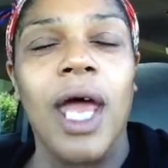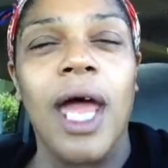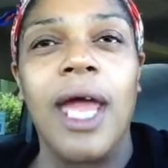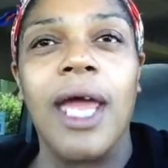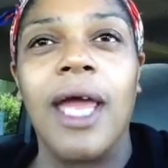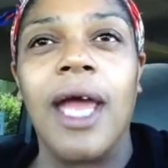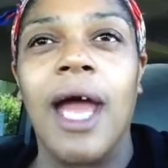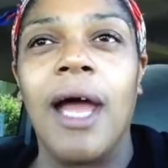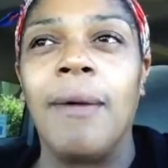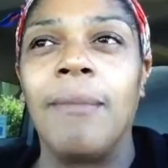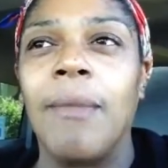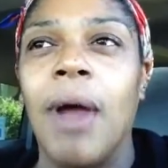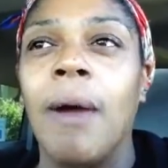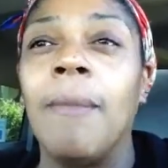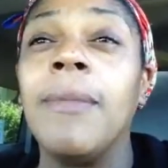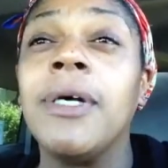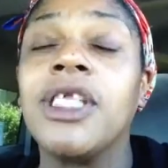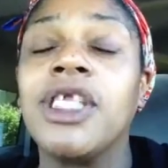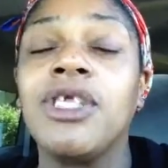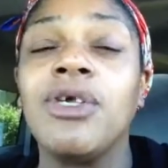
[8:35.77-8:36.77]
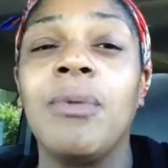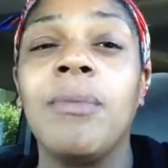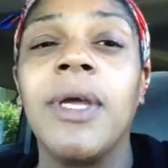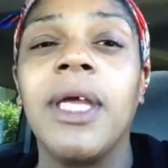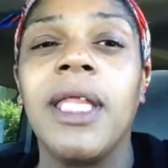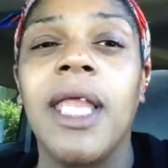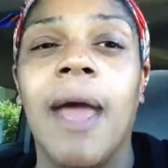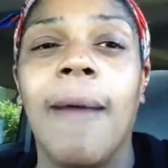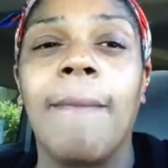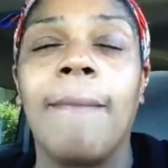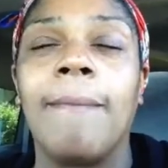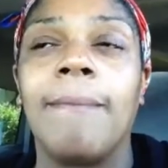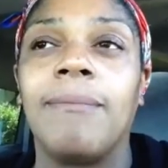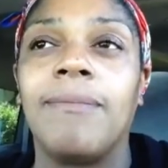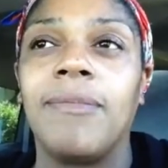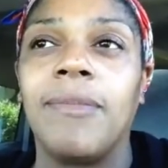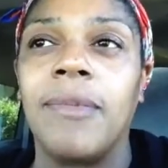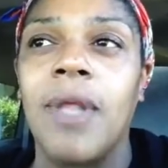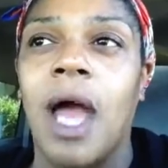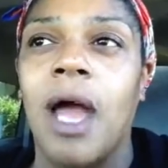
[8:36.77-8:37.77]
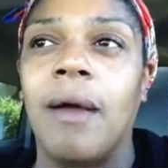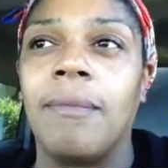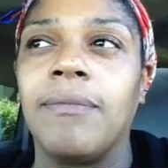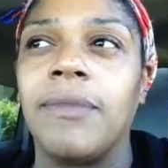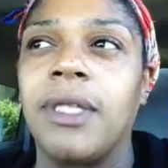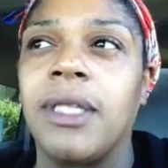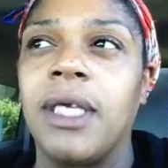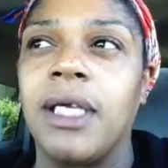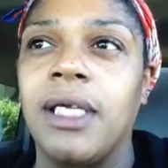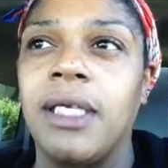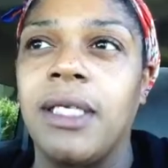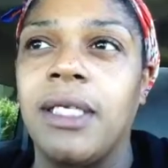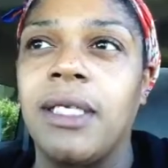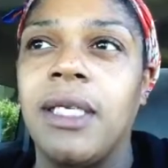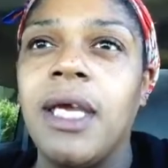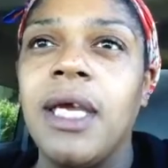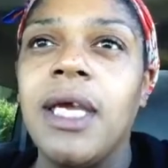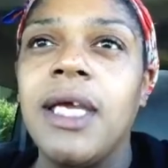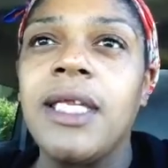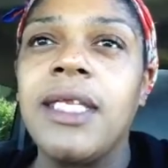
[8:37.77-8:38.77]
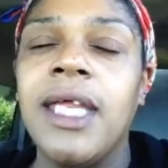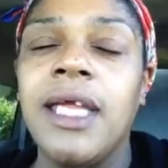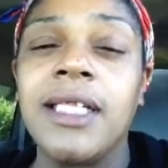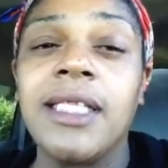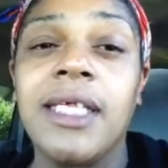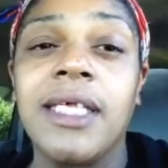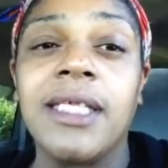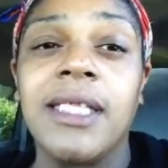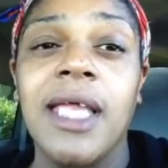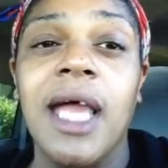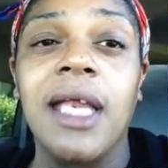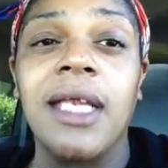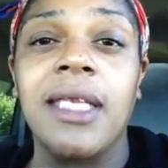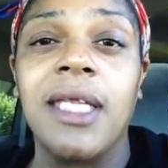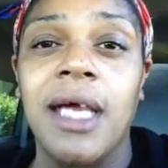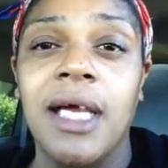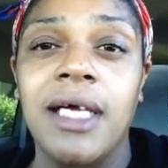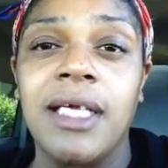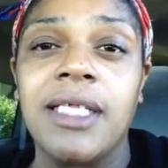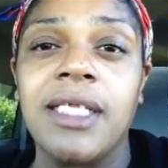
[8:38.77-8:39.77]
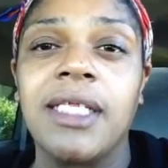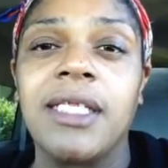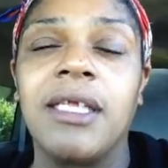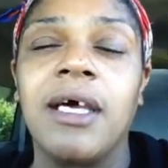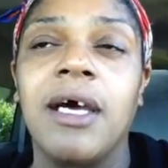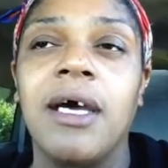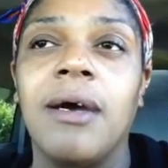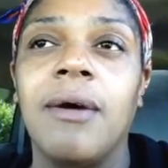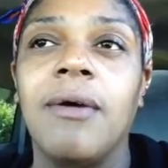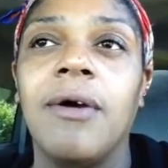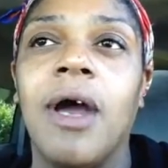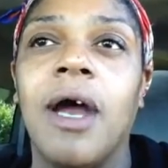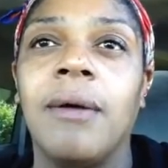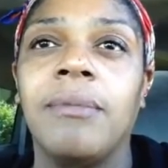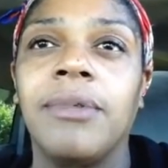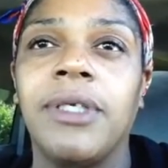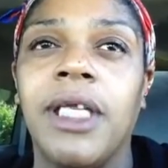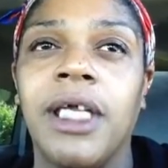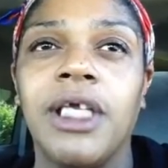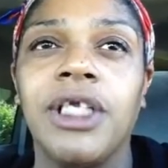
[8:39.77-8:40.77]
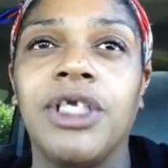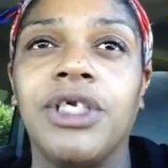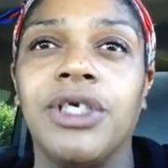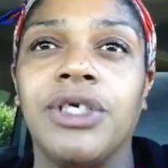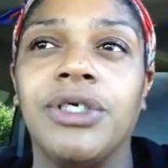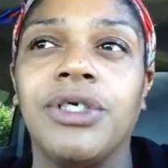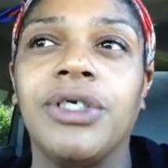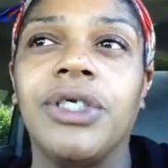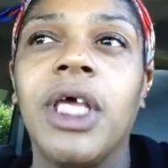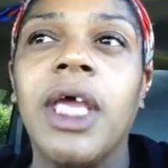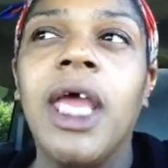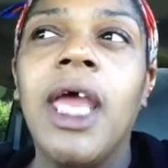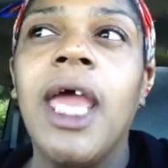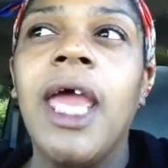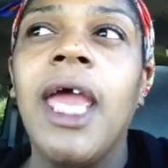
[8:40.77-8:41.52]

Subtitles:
Like, I'm assuming that the dentist that does the dentures,